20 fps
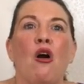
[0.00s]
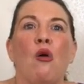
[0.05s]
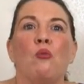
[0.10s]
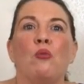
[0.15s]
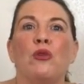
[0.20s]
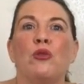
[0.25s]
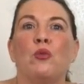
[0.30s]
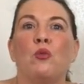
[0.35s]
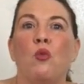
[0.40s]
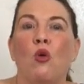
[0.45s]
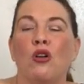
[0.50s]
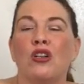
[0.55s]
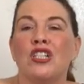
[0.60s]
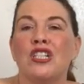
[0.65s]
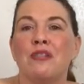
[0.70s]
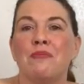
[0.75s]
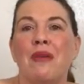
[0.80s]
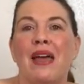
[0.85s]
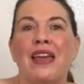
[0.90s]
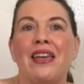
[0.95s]
with what
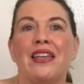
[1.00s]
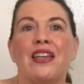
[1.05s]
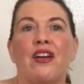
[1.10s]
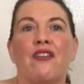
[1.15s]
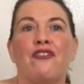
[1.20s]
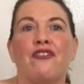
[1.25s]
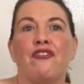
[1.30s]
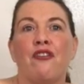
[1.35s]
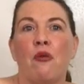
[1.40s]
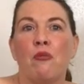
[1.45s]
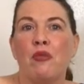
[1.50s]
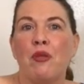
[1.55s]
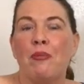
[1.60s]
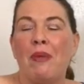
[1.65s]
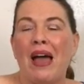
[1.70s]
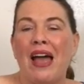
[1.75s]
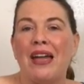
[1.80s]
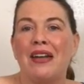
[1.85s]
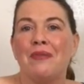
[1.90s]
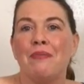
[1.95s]
to make from the
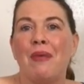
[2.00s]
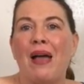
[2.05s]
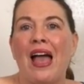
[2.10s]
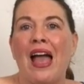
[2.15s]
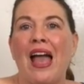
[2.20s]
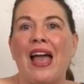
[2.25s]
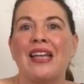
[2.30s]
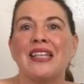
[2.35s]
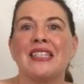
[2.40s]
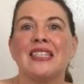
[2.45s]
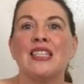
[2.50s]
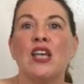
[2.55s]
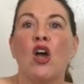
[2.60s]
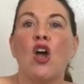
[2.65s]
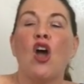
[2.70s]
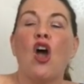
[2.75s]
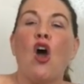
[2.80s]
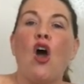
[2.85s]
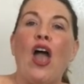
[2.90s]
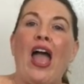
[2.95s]
pattern packs
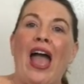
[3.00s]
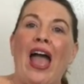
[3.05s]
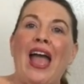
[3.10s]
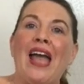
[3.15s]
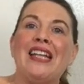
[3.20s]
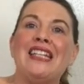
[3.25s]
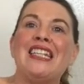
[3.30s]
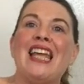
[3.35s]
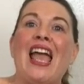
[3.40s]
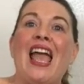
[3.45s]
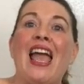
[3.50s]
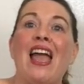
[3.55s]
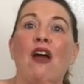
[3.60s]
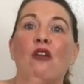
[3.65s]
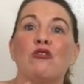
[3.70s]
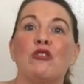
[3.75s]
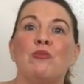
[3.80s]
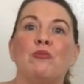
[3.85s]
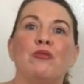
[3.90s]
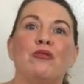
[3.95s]
and
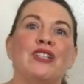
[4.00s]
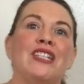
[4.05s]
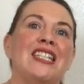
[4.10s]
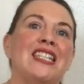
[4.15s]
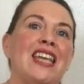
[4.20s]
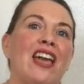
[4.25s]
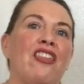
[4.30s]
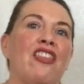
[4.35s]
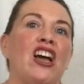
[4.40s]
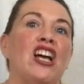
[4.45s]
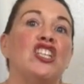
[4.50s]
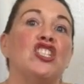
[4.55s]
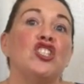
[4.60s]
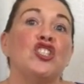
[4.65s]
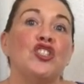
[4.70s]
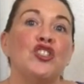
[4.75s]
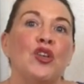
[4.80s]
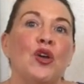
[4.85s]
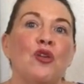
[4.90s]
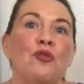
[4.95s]
how to put together
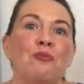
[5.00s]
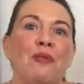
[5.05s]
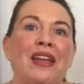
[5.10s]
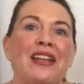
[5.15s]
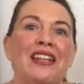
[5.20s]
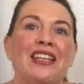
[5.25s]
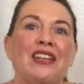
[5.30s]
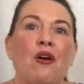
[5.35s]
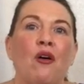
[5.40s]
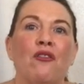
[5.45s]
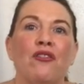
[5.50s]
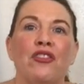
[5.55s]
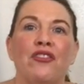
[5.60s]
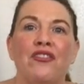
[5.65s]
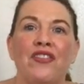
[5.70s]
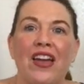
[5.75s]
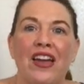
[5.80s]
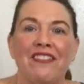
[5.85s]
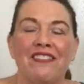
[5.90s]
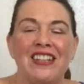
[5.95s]
so many of the
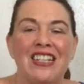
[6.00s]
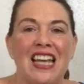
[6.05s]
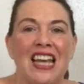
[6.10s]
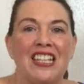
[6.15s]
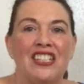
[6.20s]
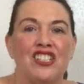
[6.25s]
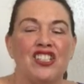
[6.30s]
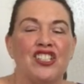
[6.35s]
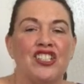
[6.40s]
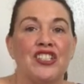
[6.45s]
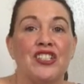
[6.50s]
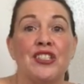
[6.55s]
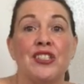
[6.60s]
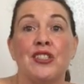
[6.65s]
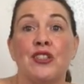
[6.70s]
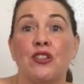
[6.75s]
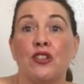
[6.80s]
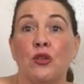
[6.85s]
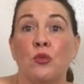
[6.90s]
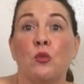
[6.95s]

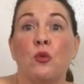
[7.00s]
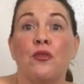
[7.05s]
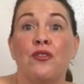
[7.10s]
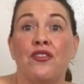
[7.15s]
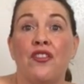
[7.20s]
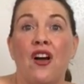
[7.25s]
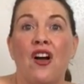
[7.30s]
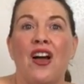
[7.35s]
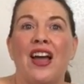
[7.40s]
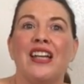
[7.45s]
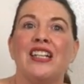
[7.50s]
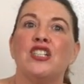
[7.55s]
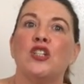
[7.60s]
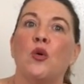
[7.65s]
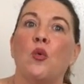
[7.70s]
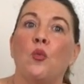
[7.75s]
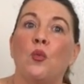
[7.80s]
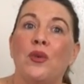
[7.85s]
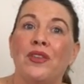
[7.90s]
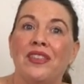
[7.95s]
variations that you will
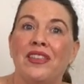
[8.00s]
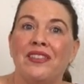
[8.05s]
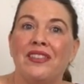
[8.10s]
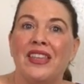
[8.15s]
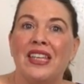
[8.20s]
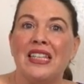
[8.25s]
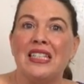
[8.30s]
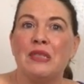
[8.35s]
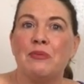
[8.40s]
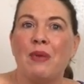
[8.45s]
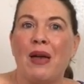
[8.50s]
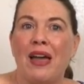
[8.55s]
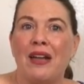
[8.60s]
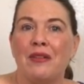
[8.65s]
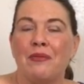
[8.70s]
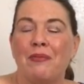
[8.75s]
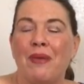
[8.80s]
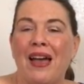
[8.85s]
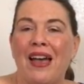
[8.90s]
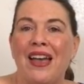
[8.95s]
find within these
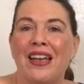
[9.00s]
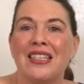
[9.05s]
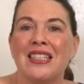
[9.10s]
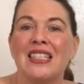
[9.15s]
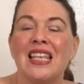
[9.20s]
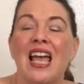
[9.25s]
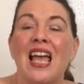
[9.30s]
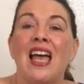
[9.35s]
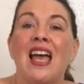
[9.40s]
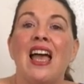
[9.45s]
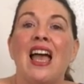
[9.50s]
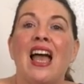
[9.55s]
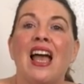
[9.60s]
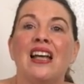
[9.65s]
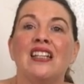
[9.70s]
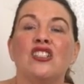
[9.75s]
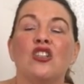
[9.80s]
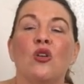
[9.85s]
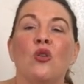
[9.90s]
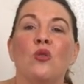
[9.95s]
pattern packs.
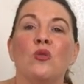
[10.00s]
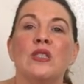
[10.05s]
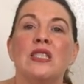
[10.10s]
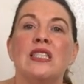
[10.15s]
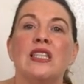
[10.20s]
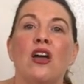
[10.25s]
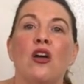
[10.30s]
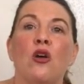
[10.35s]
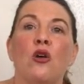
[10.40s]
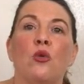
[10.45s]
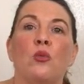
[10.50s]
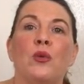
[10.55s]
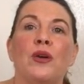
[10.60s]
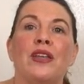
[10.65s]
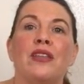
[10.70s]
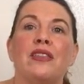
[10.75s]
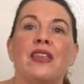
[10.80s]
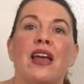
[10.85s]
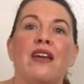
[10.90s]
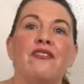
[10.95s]
And also
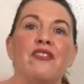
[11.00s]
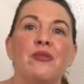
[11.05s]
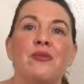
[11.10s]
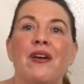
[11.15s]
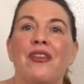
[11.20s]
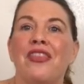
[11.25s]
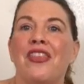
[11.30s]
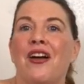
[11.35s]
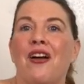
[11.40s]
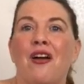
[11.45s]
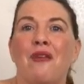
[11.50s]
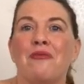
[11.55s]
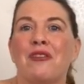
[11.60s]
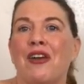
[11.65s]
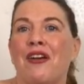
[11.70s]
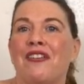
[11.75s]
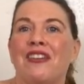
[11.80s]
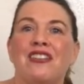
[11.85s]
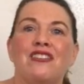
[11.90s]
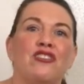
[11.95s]
with everyone that I'm
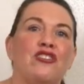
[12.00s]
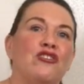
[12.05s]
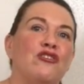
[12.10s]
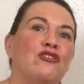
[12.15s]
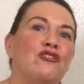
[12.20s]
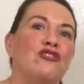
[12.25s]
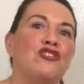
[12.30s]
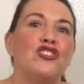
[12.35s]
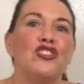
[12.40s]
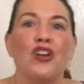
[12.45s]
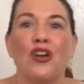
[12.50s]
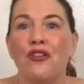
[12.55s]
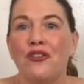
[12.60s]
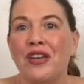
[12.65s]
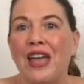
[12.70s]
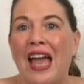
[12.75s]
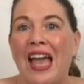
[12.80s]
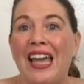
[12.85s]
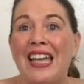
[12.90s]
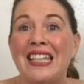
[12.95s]
going to
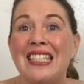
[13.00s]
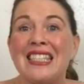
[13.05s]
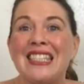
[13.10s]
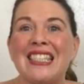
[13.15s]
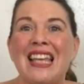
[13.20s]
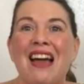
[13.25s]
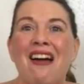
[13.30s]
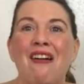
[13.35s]
showcase,